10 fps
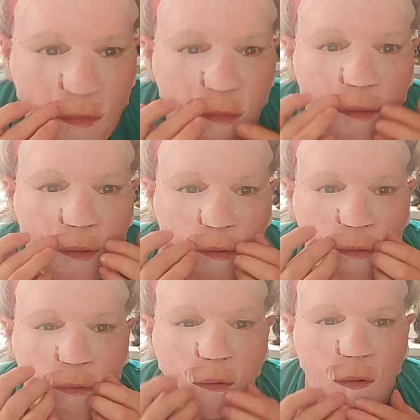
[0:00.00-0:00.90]
That'll
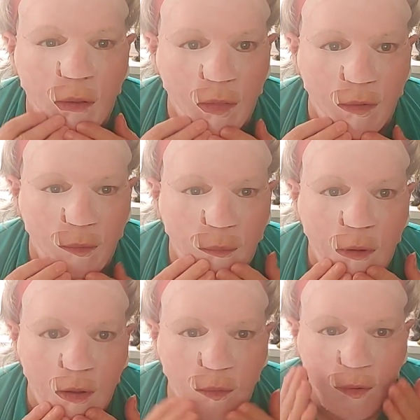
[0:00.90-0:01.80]
hold it on there
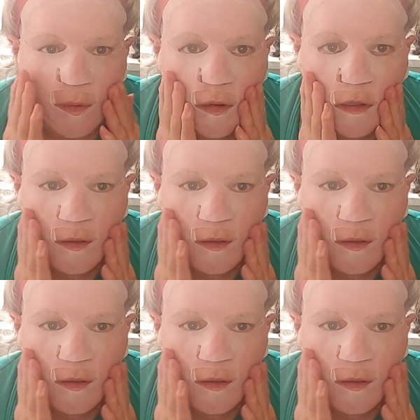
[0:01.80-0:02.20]
real good.